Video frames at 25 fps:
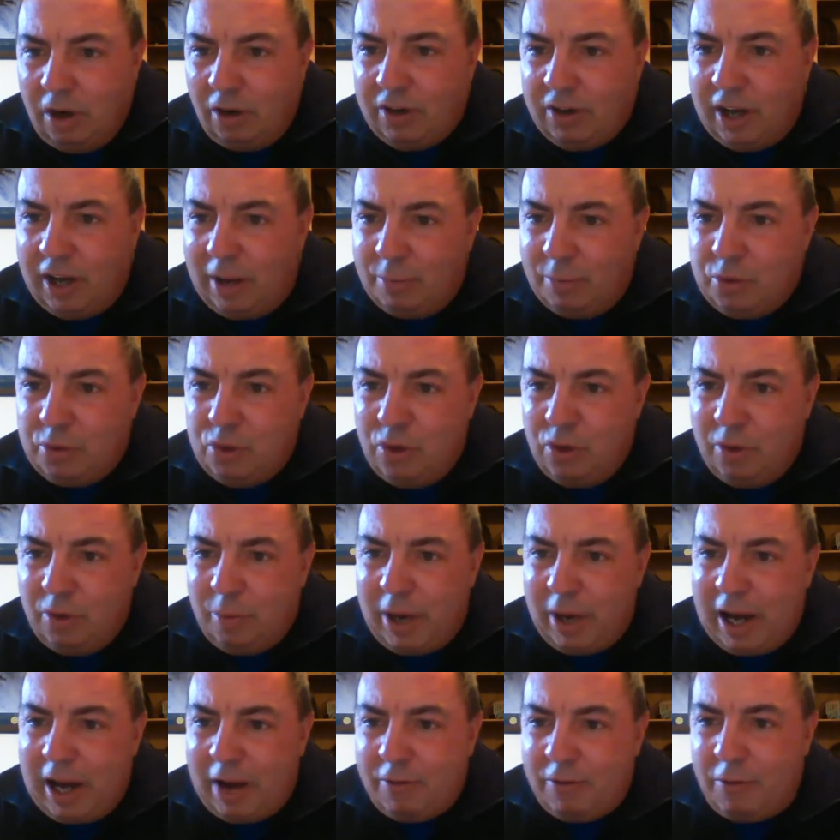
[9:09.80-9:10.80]
Okay. I'm
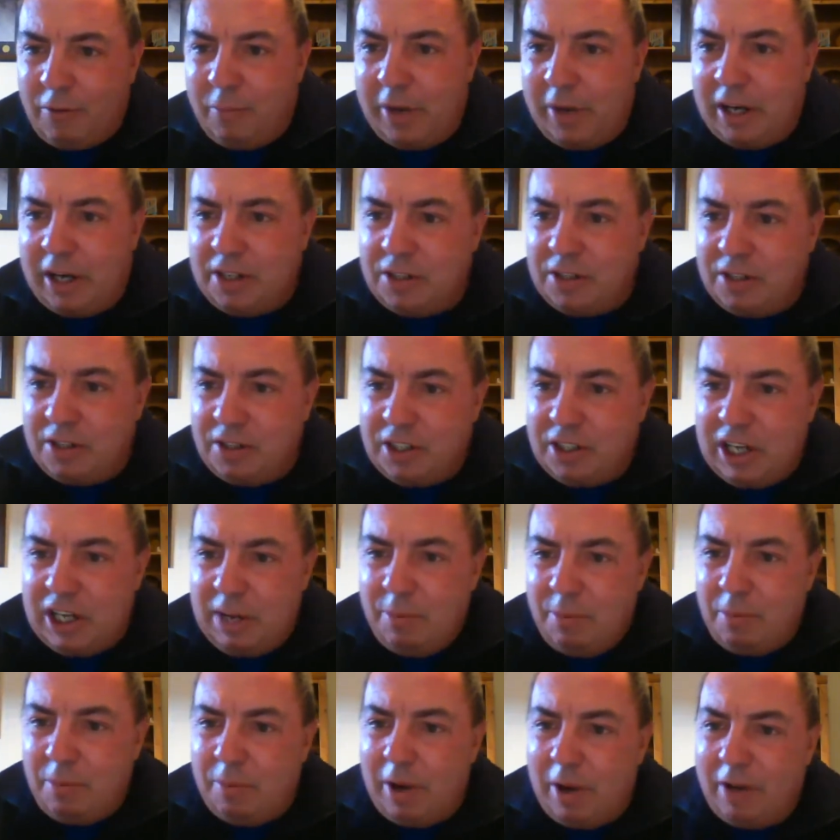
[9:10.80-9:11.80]
doing my affirmations,
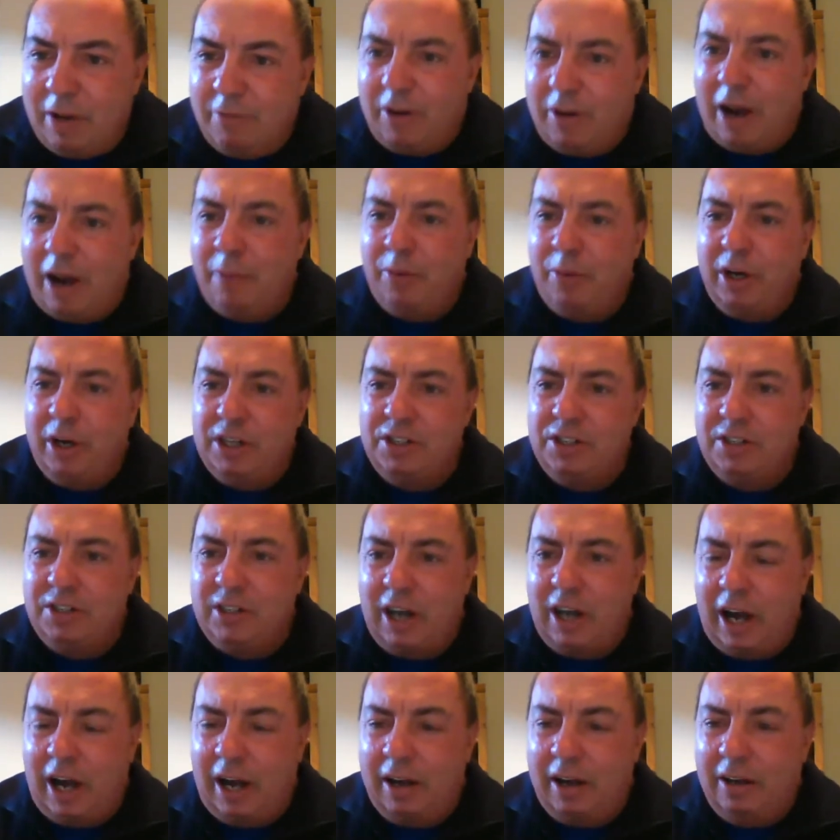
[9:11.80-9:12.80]
keeping my
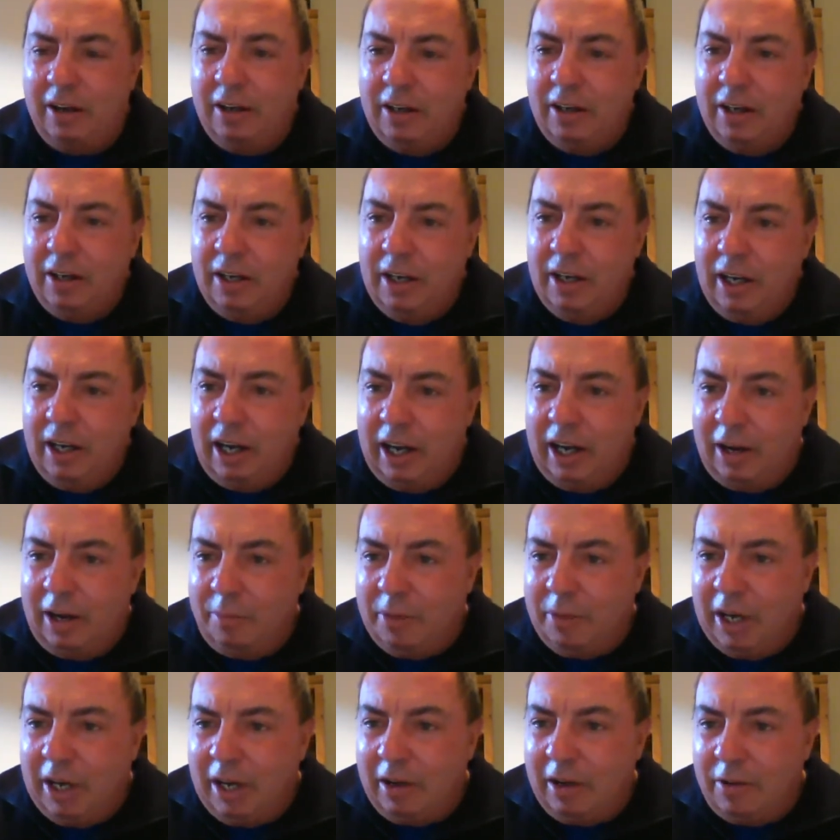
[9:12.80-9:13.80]
vibrations high, and
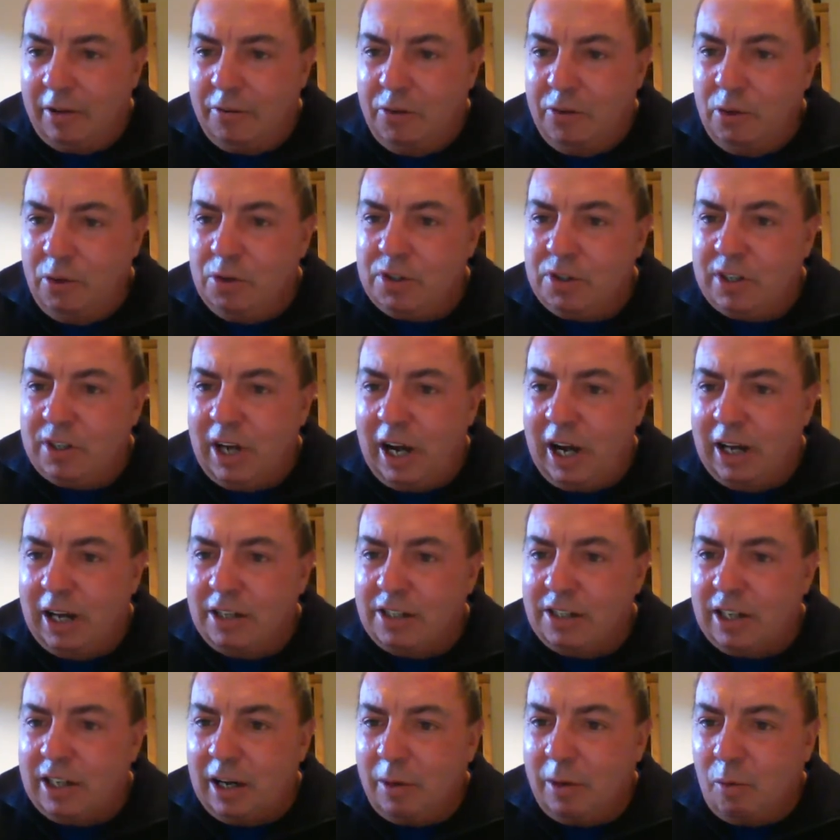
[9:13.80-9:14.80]
I'm getting a few
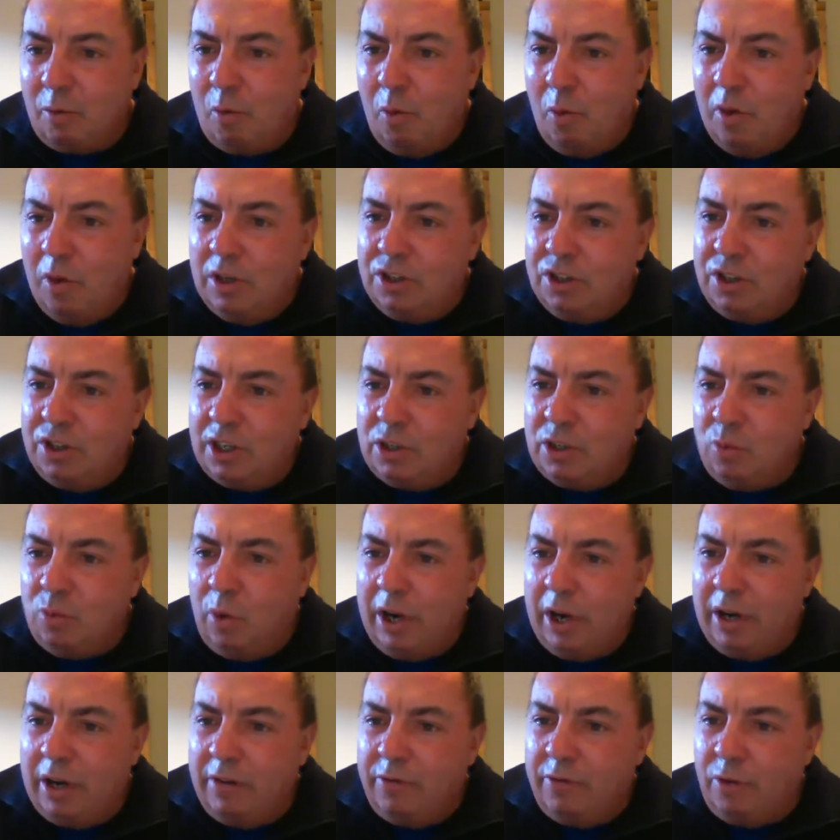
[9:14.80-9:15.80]
signs, and I'm just
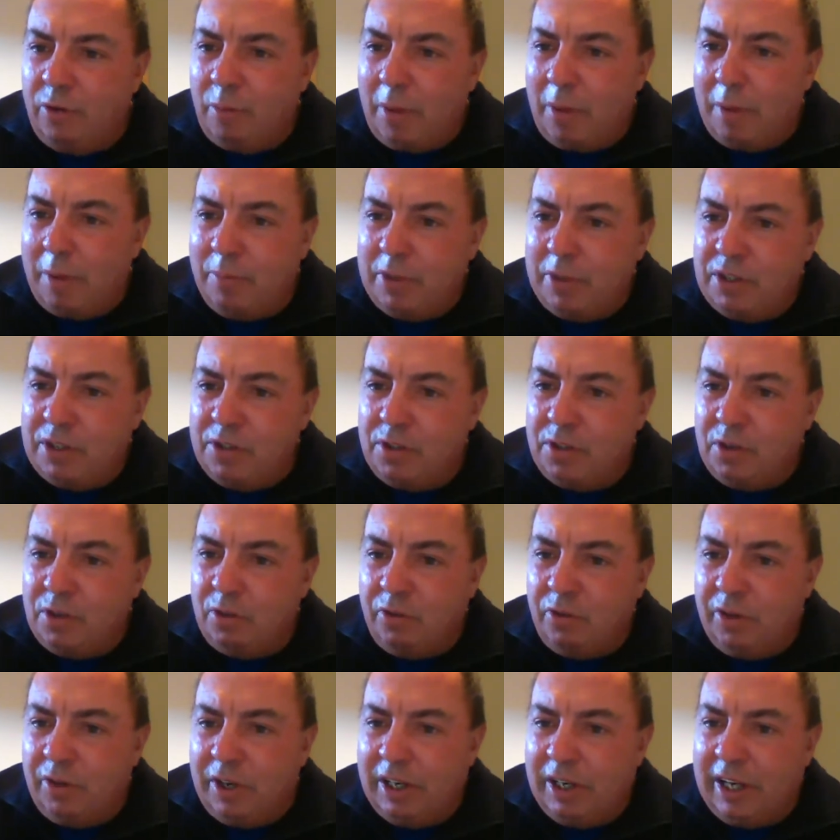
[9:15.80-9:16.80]
waiting for my business
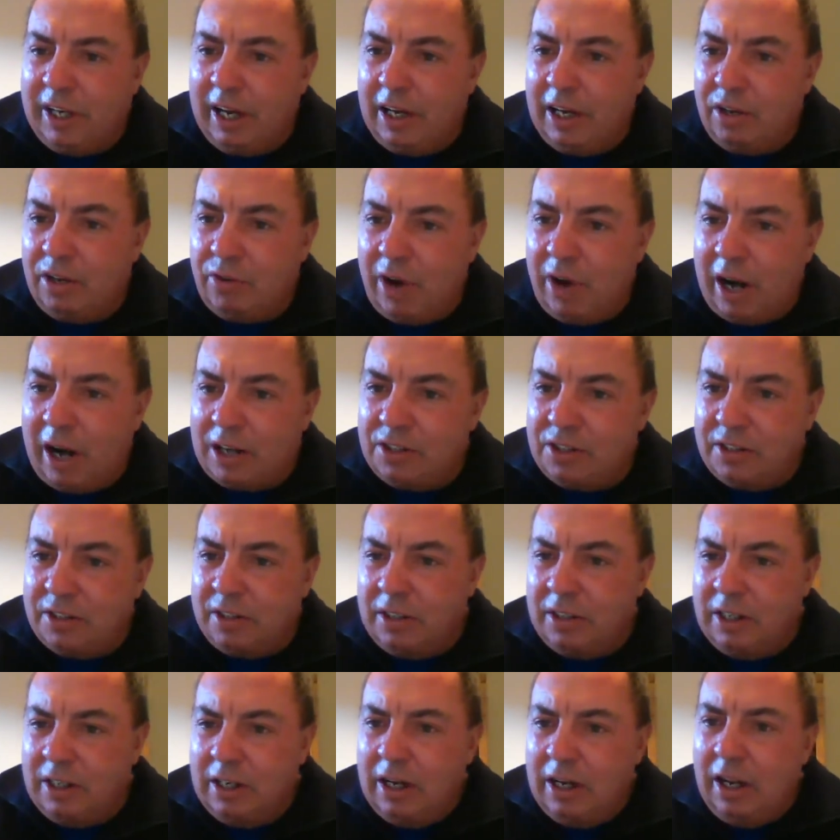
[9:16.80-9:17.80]
to really gain
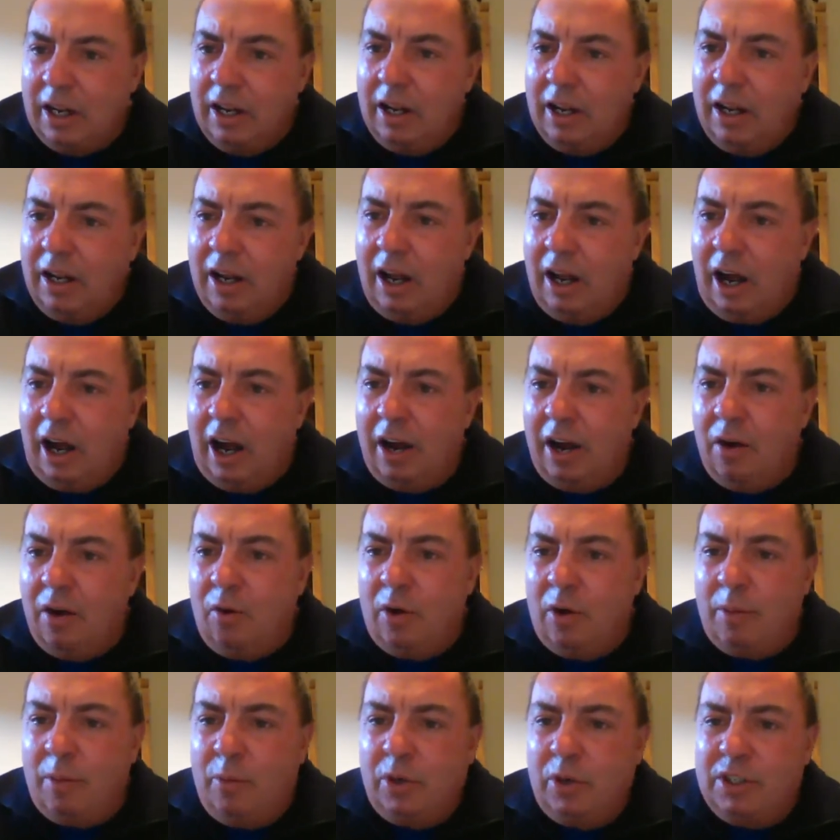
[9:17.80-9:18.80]
traction. I
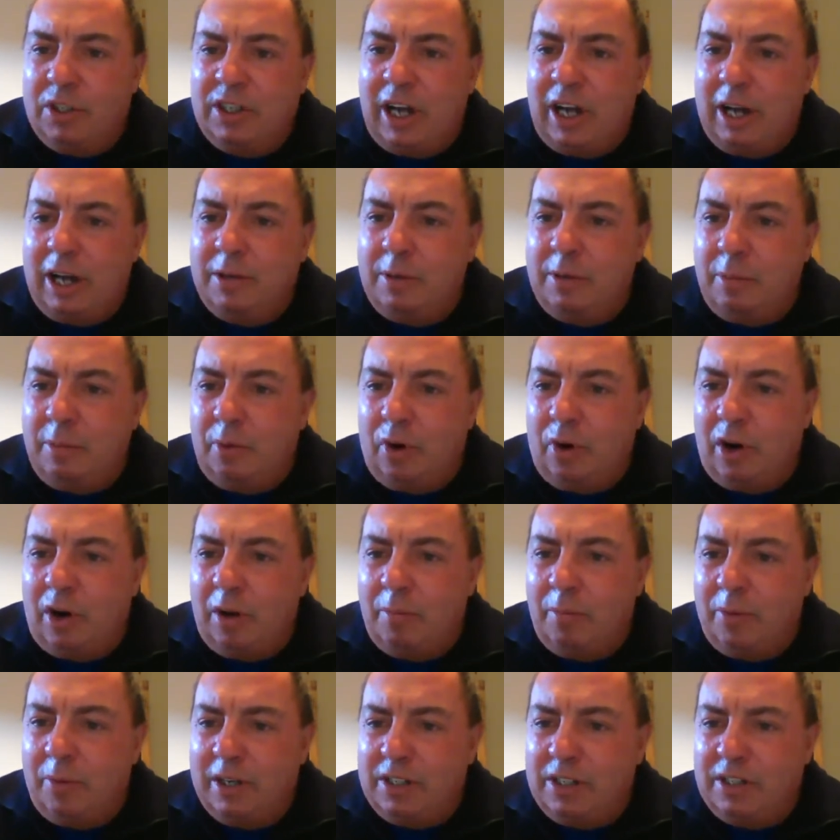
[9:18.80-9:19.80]
don't want to put timetable on
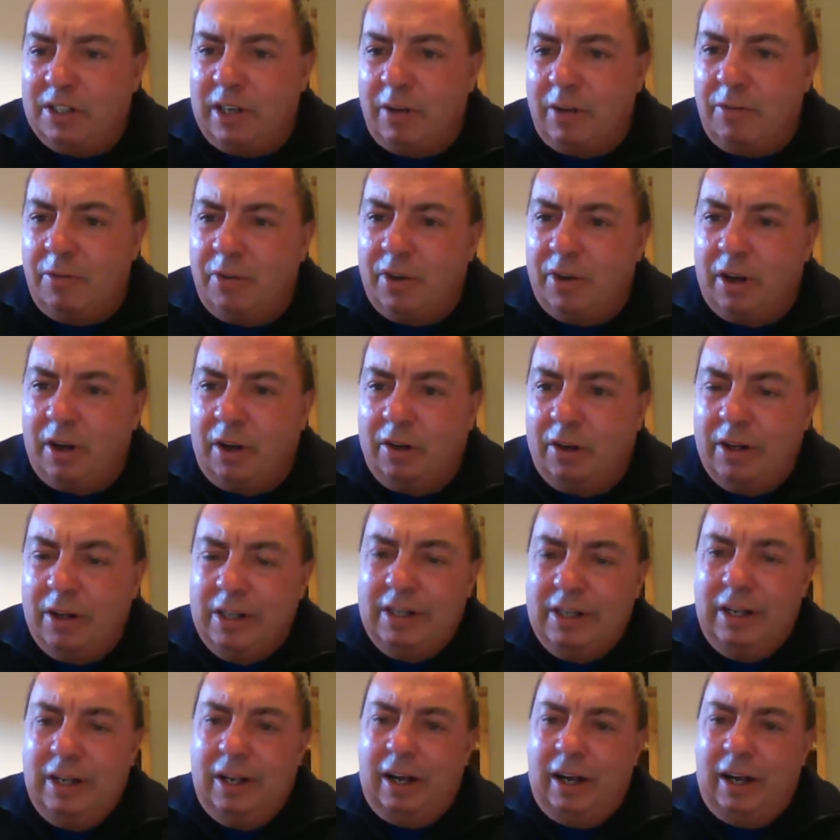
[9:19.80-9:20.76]
it, but it's difficult.